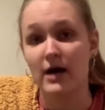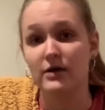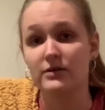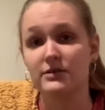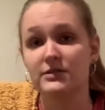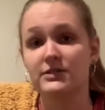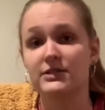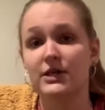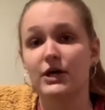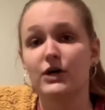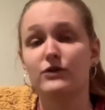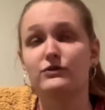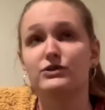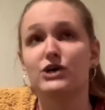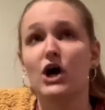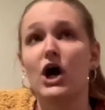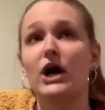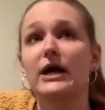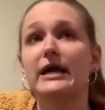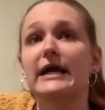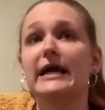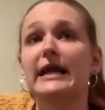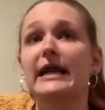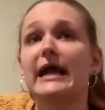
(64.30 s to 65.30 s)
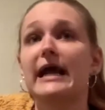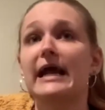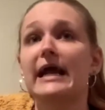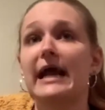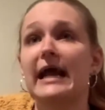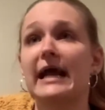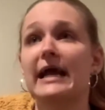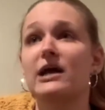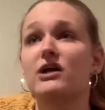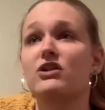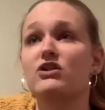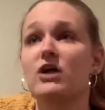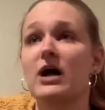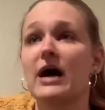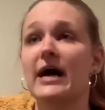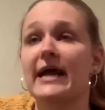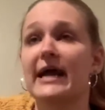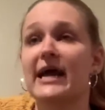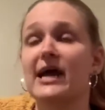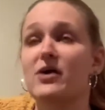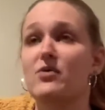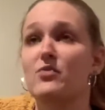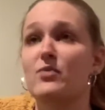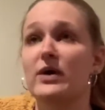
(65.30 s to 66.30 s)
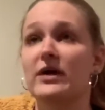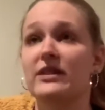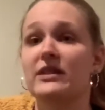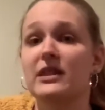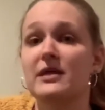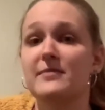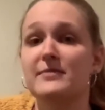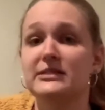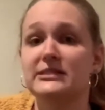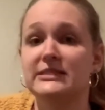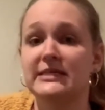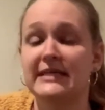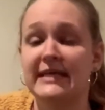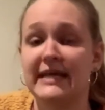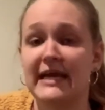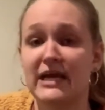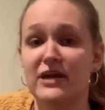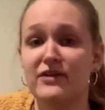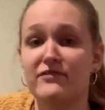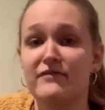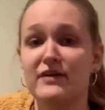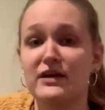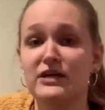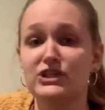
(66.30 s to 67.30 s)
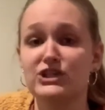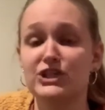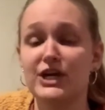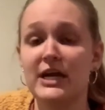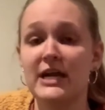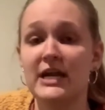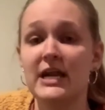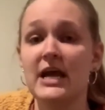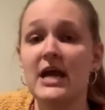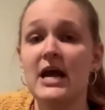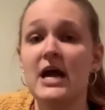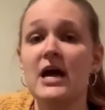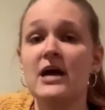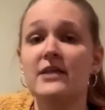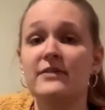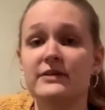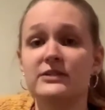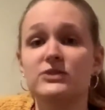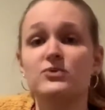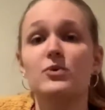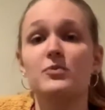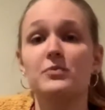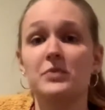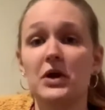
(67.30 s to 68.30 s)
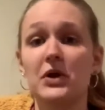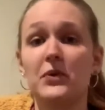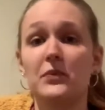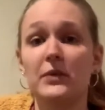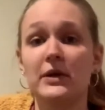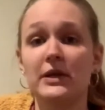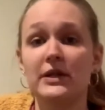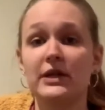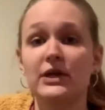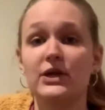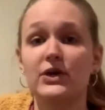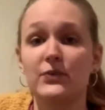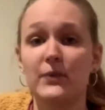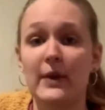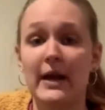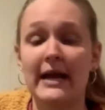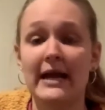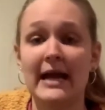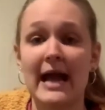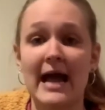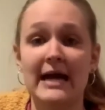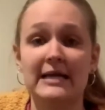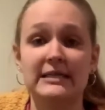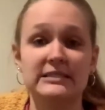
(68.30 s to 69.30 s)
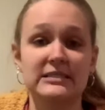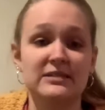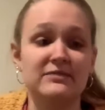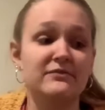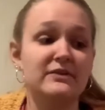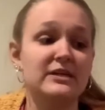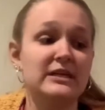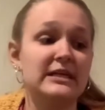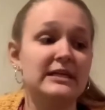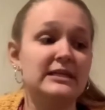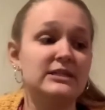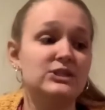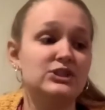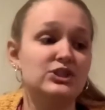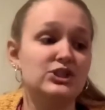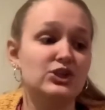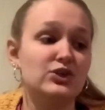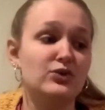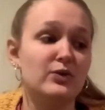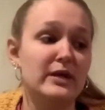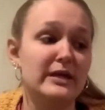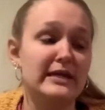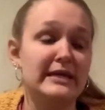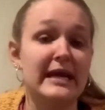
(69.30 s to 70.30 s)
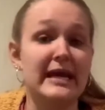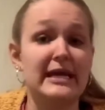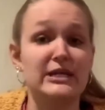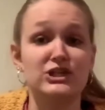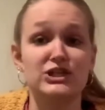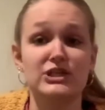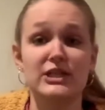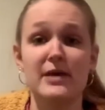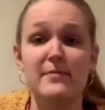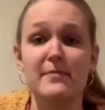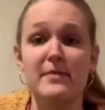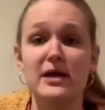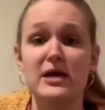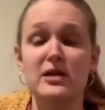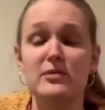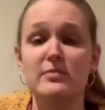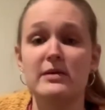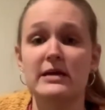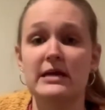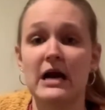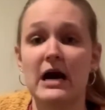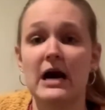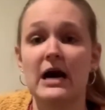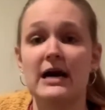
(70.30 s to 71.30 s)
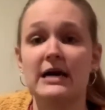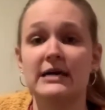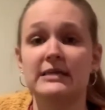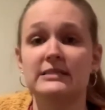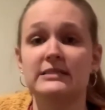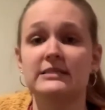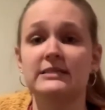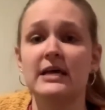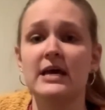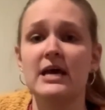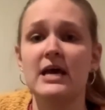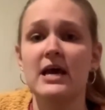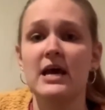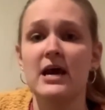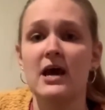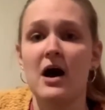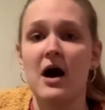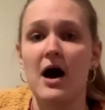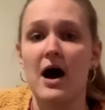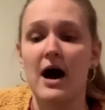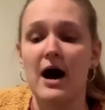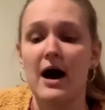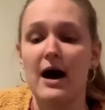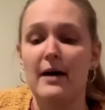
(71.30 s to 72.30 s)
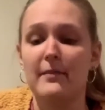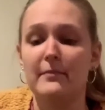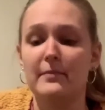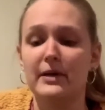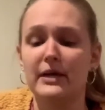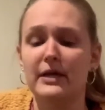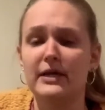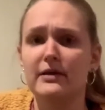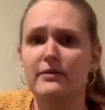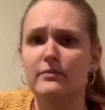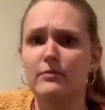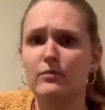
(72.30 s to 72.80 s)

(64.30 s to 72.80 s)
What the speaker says: So targeting a client with limited hand function, this would be a really great activity to engage them in because it,